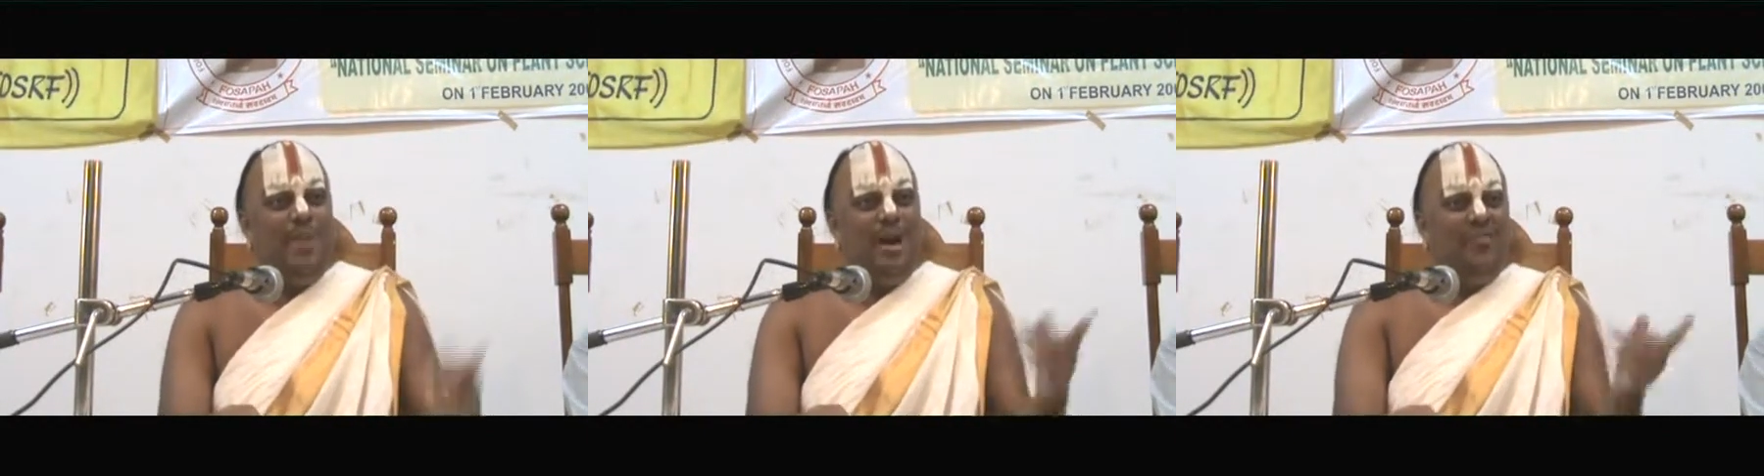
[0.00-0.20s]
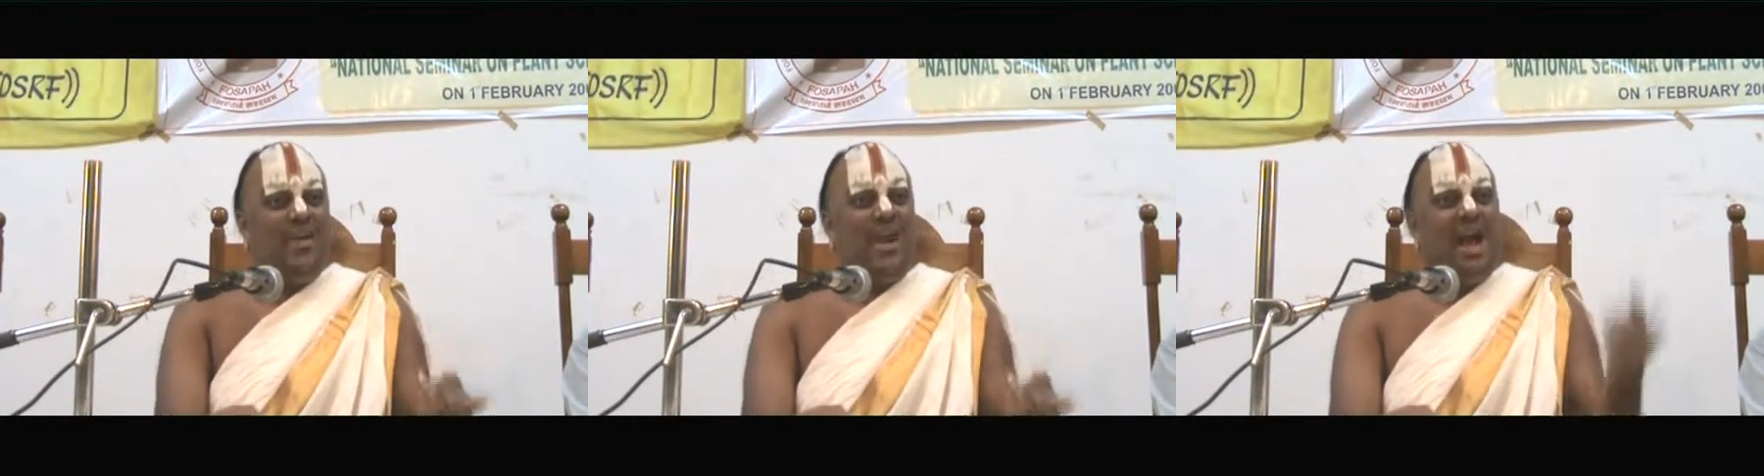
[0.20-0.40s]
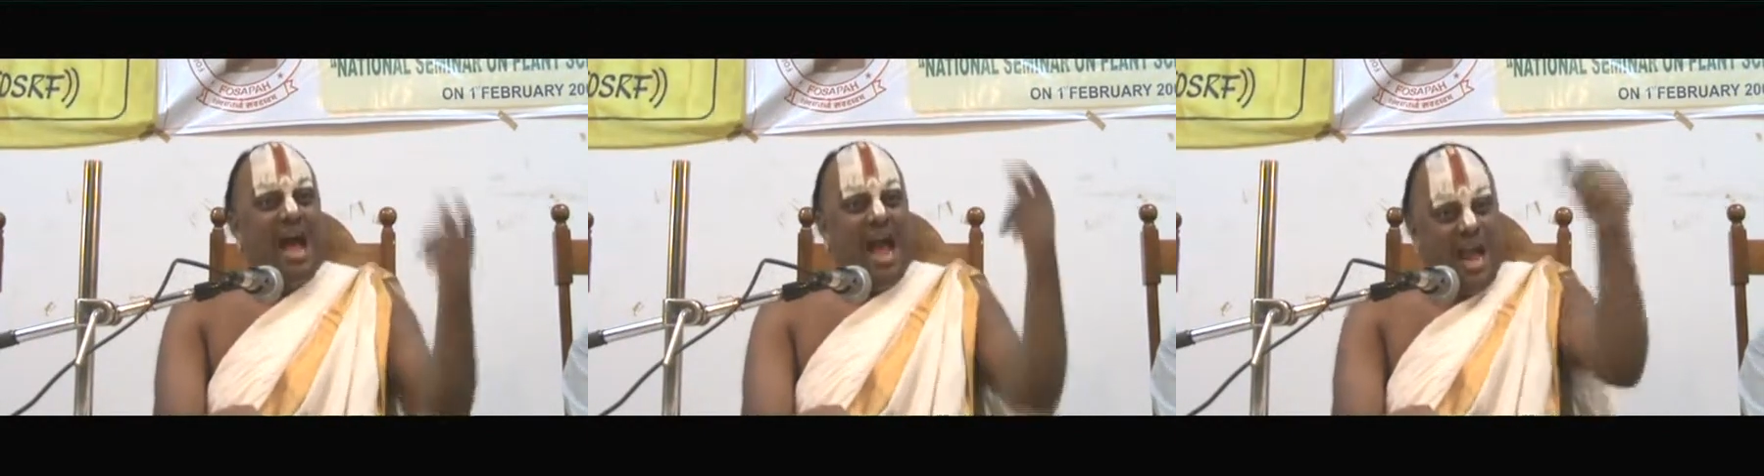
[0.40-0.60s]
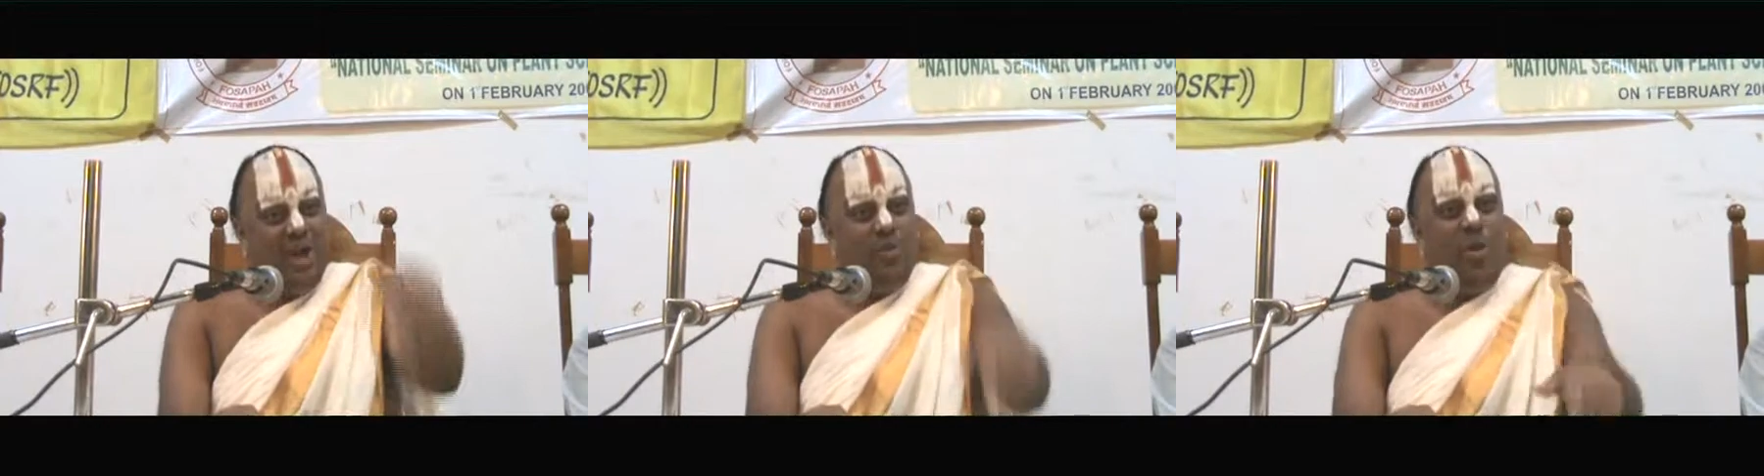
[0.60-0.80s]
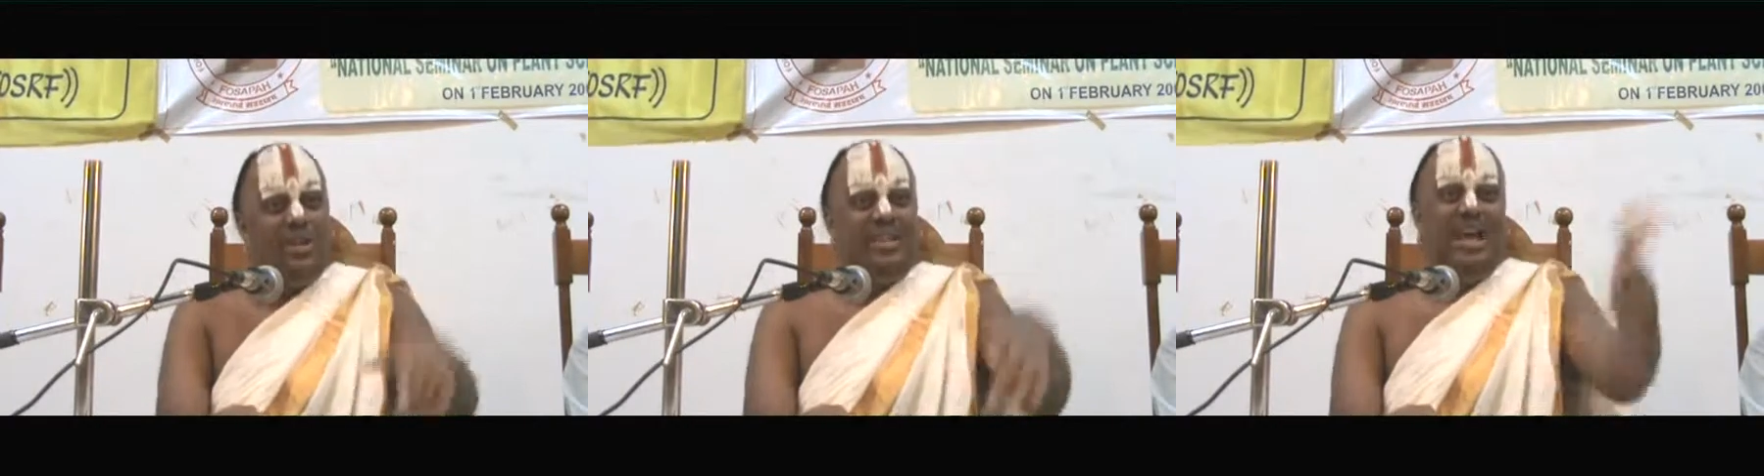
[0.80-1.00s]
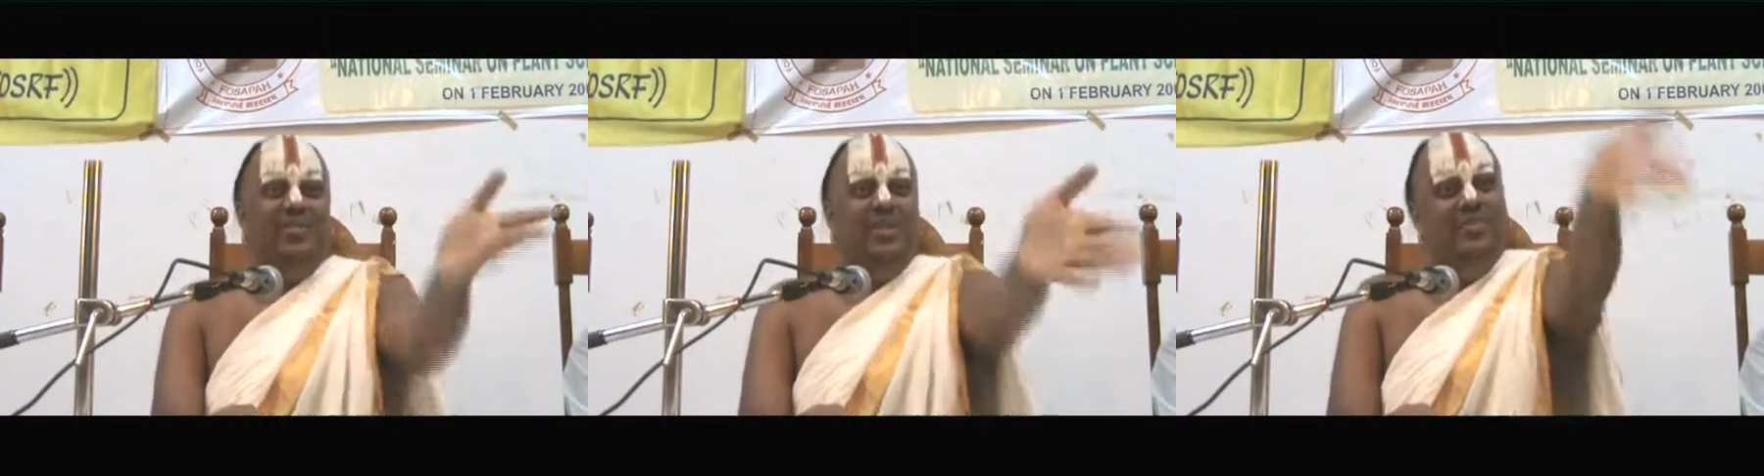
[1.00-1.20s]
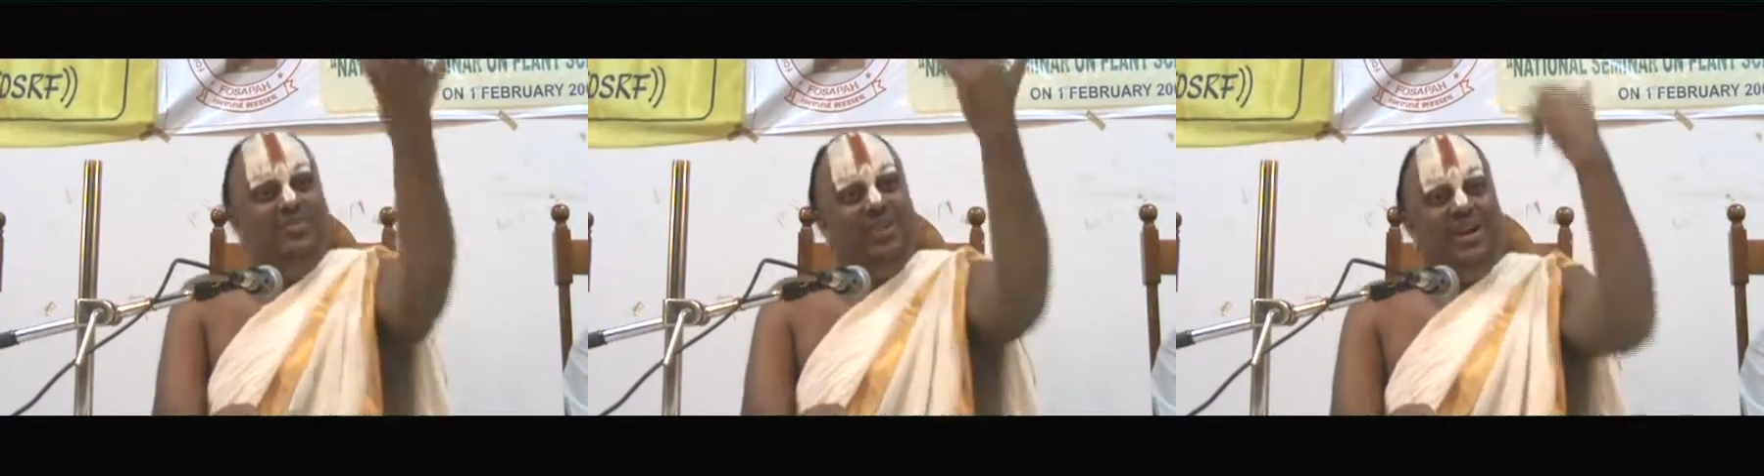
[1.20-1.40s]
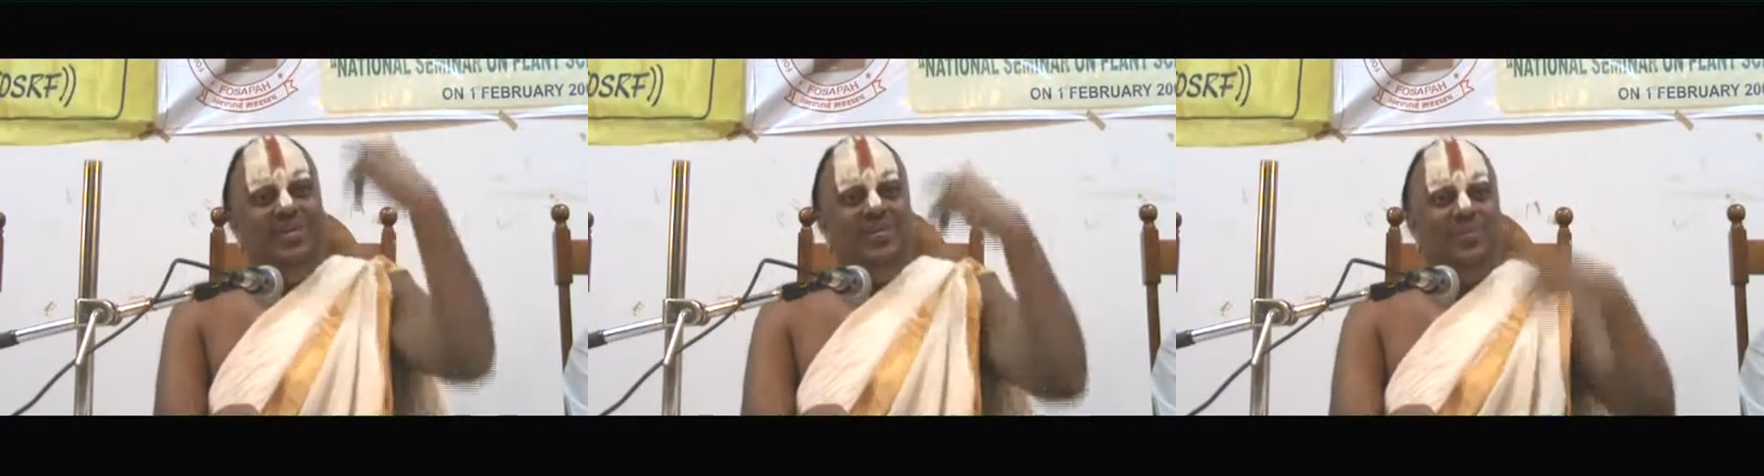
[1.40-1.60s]
But for iron ore, they are
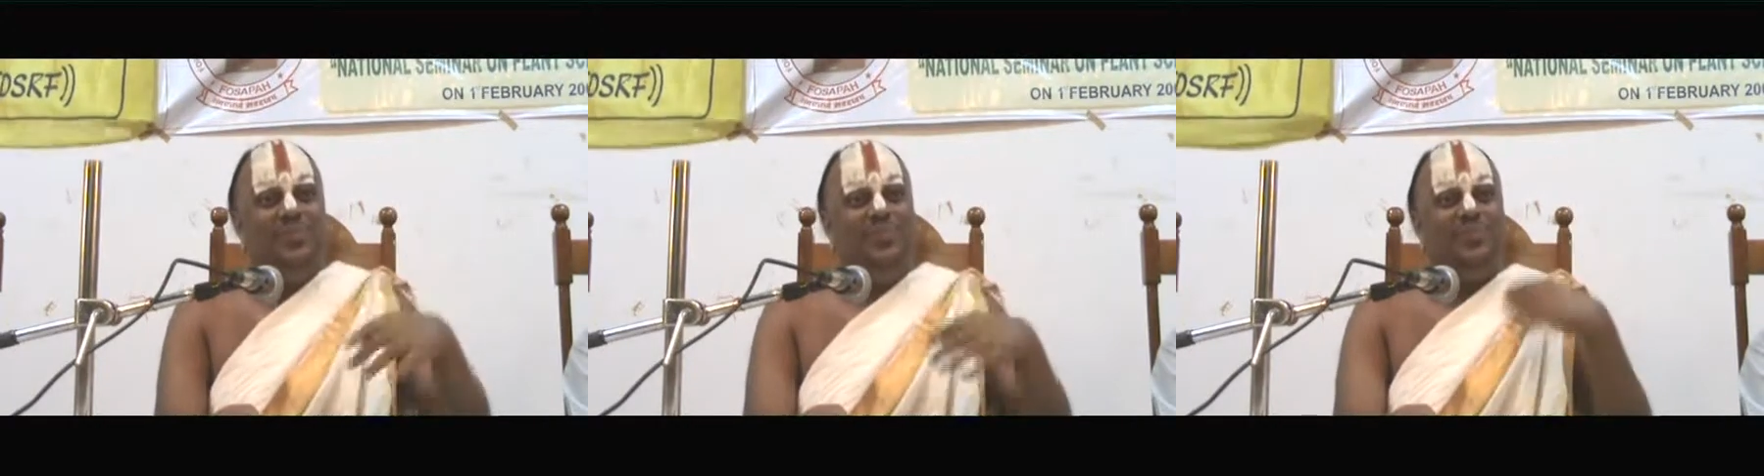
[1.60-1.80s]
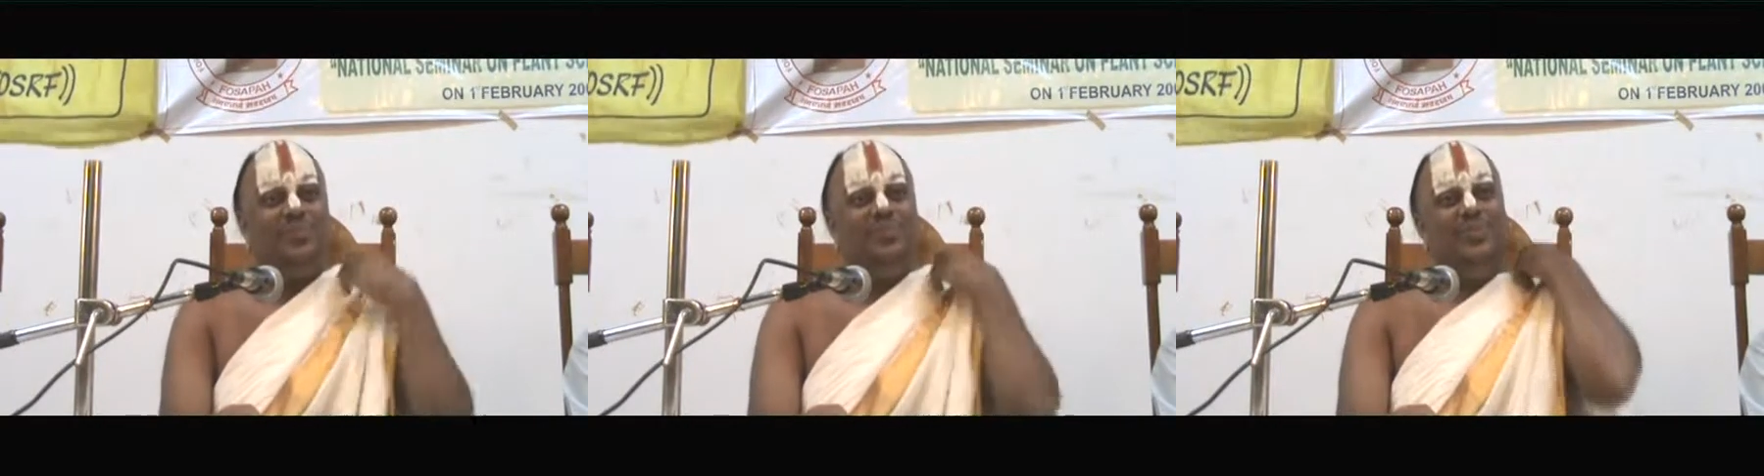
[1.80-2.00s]
lifted.